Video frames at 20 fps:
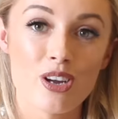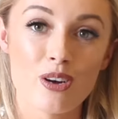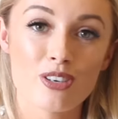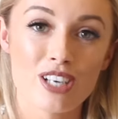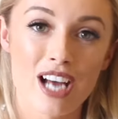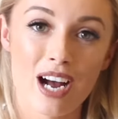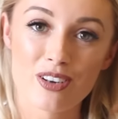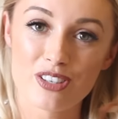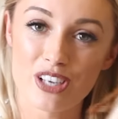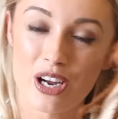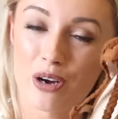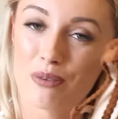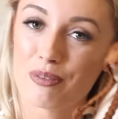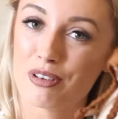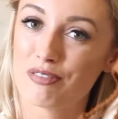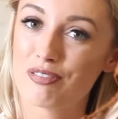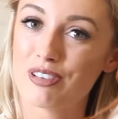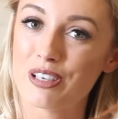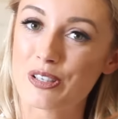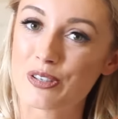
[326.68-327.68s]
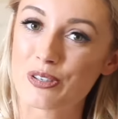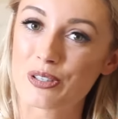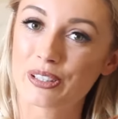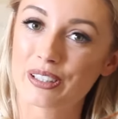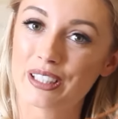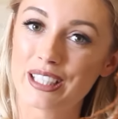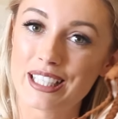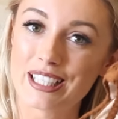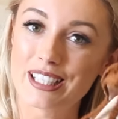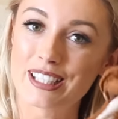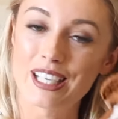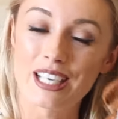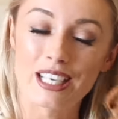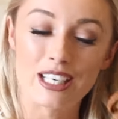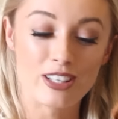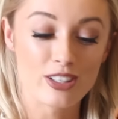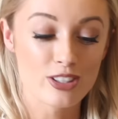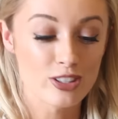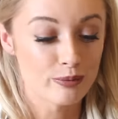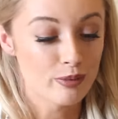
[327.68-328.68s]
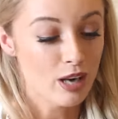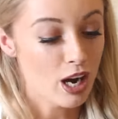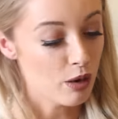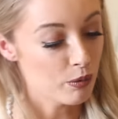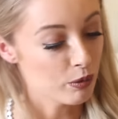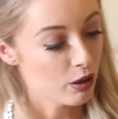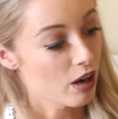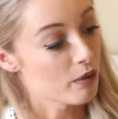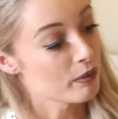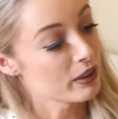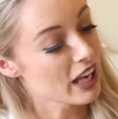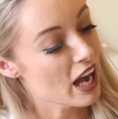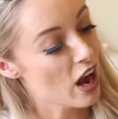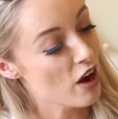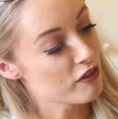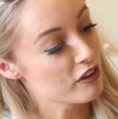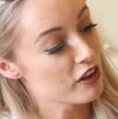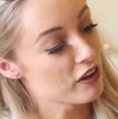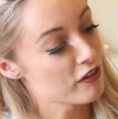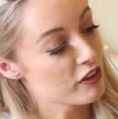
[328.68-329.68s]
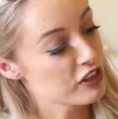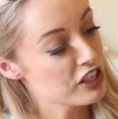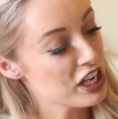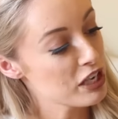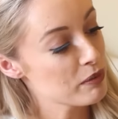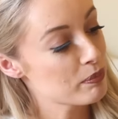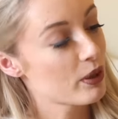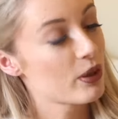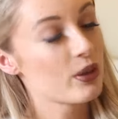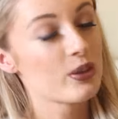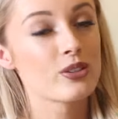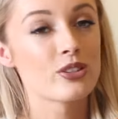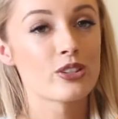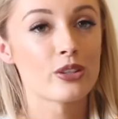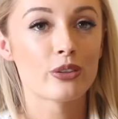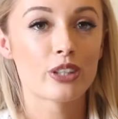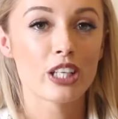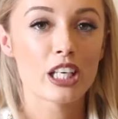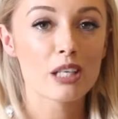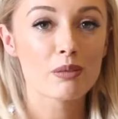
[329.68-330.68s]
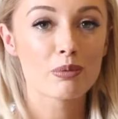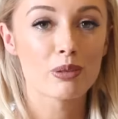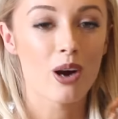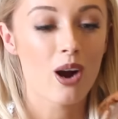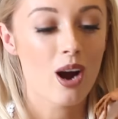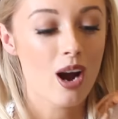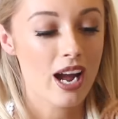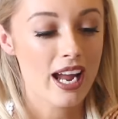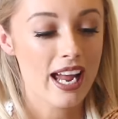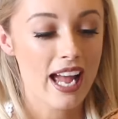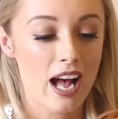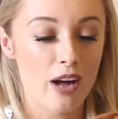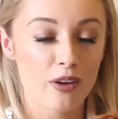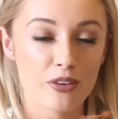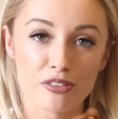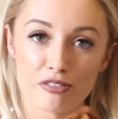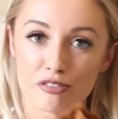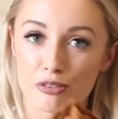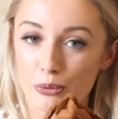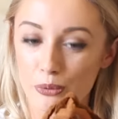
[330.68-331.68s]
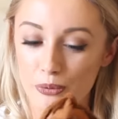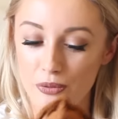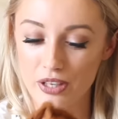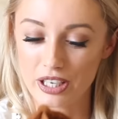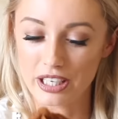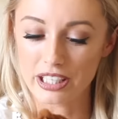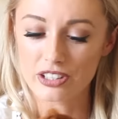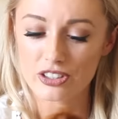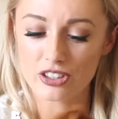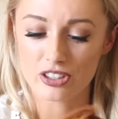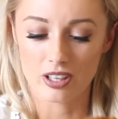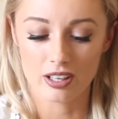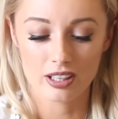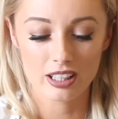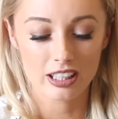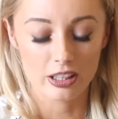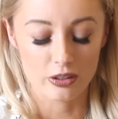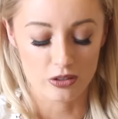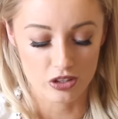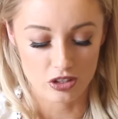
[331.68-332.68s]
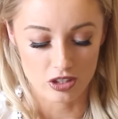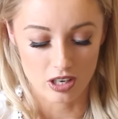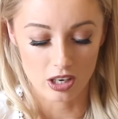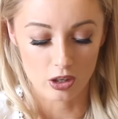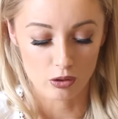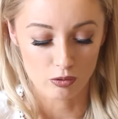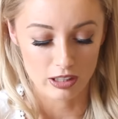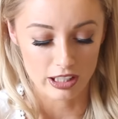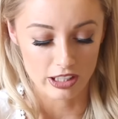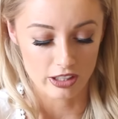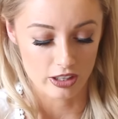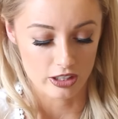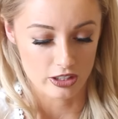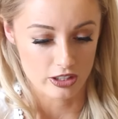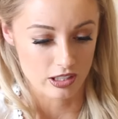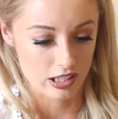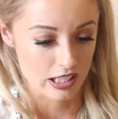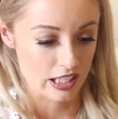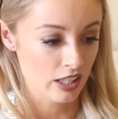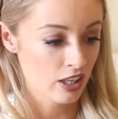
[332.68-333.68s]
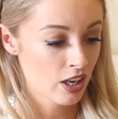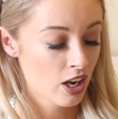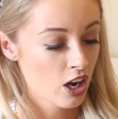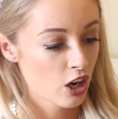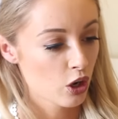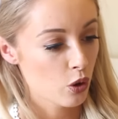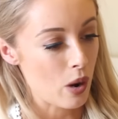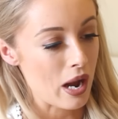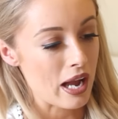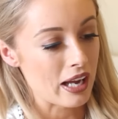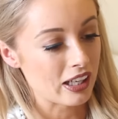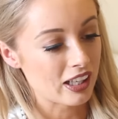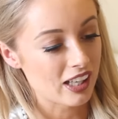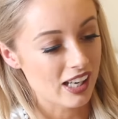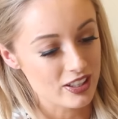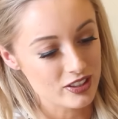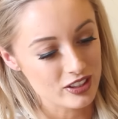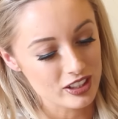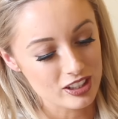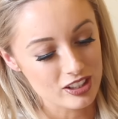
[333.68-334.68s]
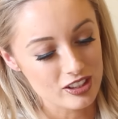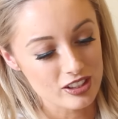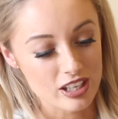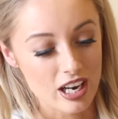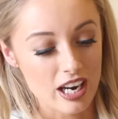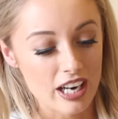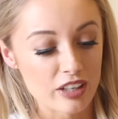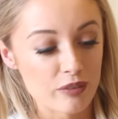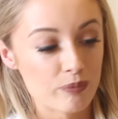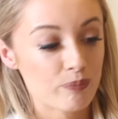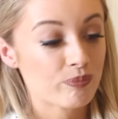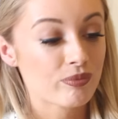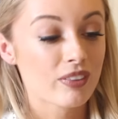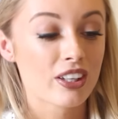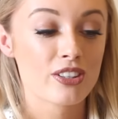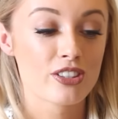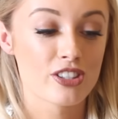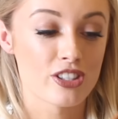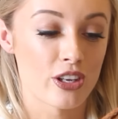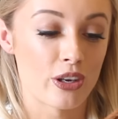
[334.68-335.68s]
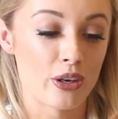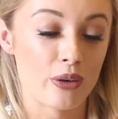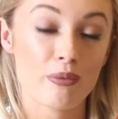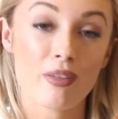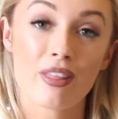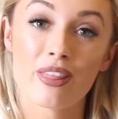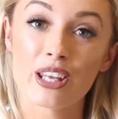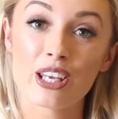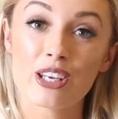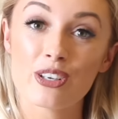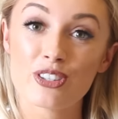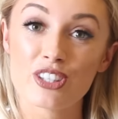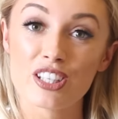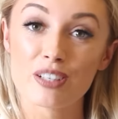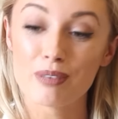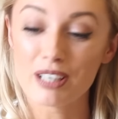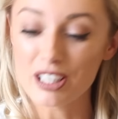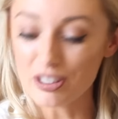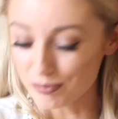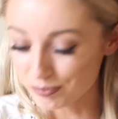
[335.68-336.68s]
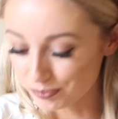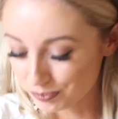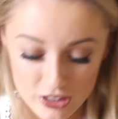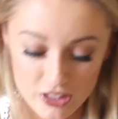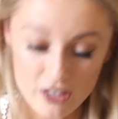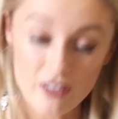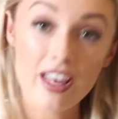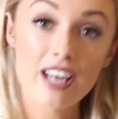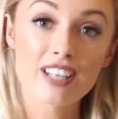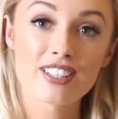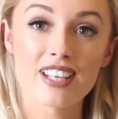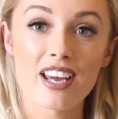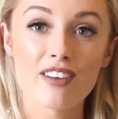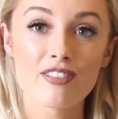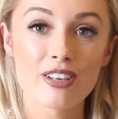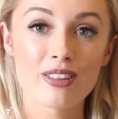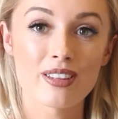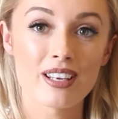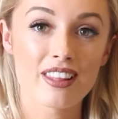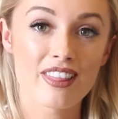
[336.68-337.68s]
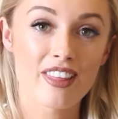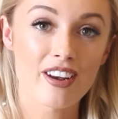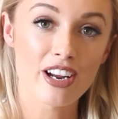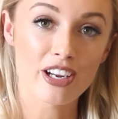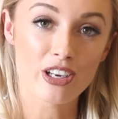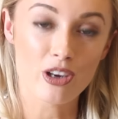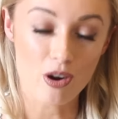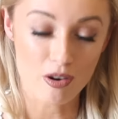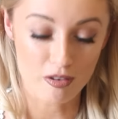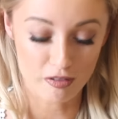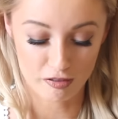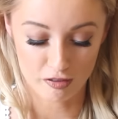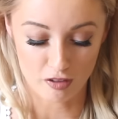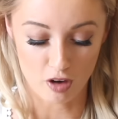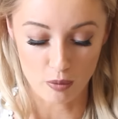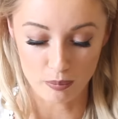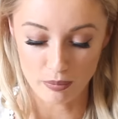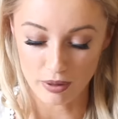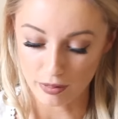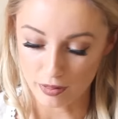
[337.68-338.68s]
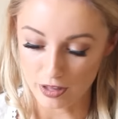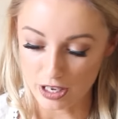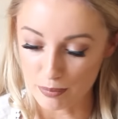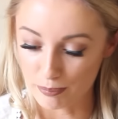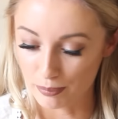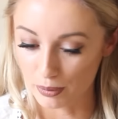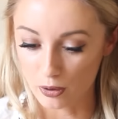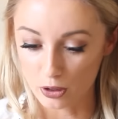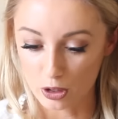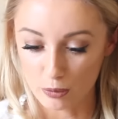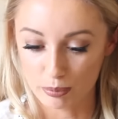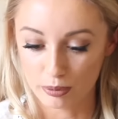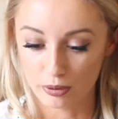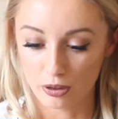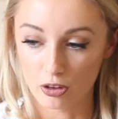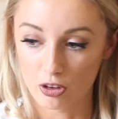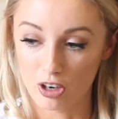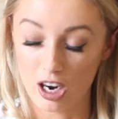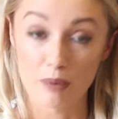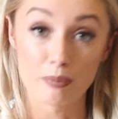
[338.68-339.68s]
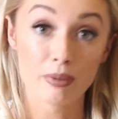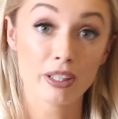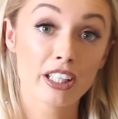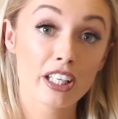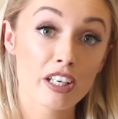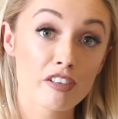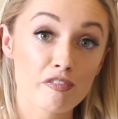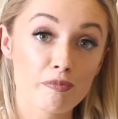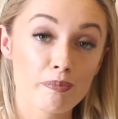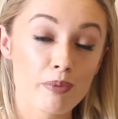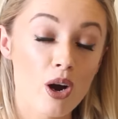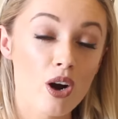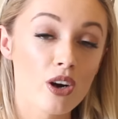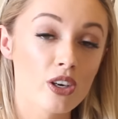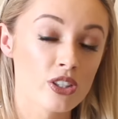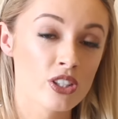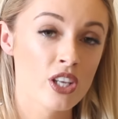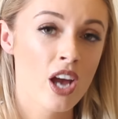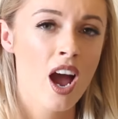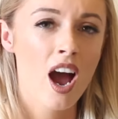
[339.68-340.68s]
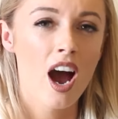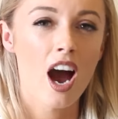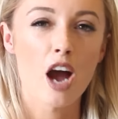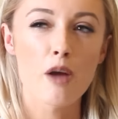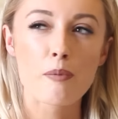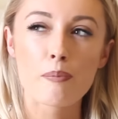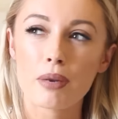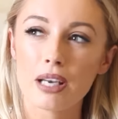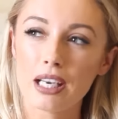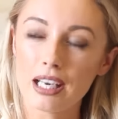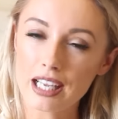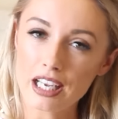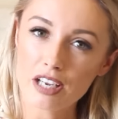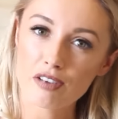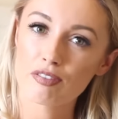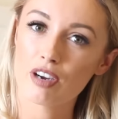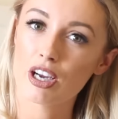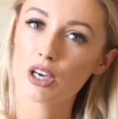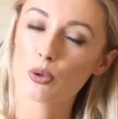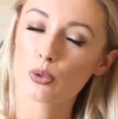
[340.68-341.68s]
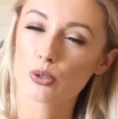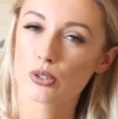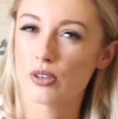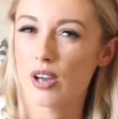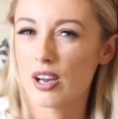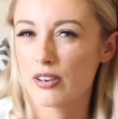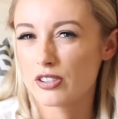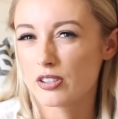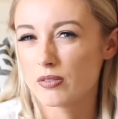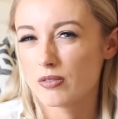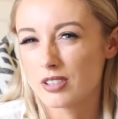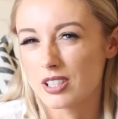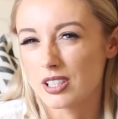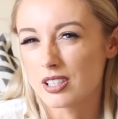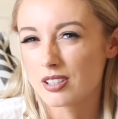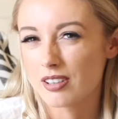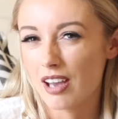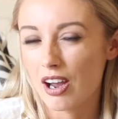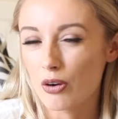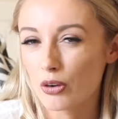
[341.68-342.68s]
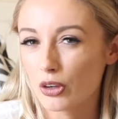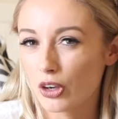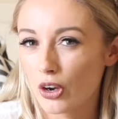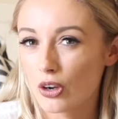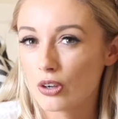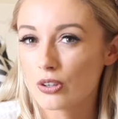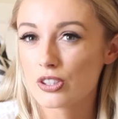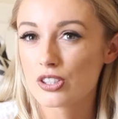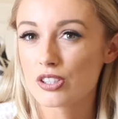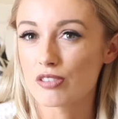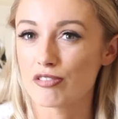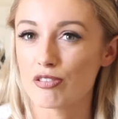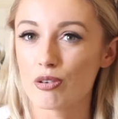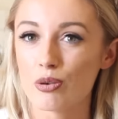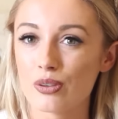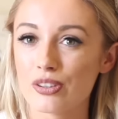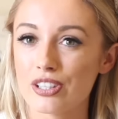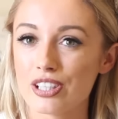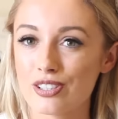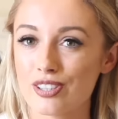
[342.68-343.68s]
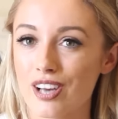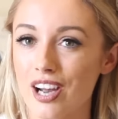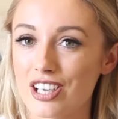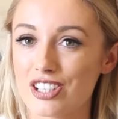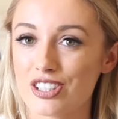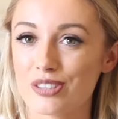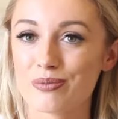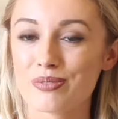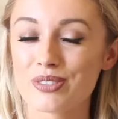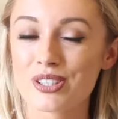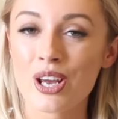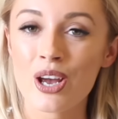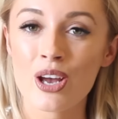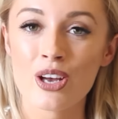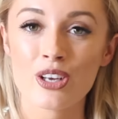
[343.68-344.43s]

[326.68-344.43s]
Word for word: No doubt I'll be featuring these in some upcoming outfit of the day posts, so keep your eye out for these because I think they'll style really nicely, quite a classic design. So thank you, Simmi. So that's everything that I got from the Blogger Programme gift box. I believe I also have some discount codes for these items,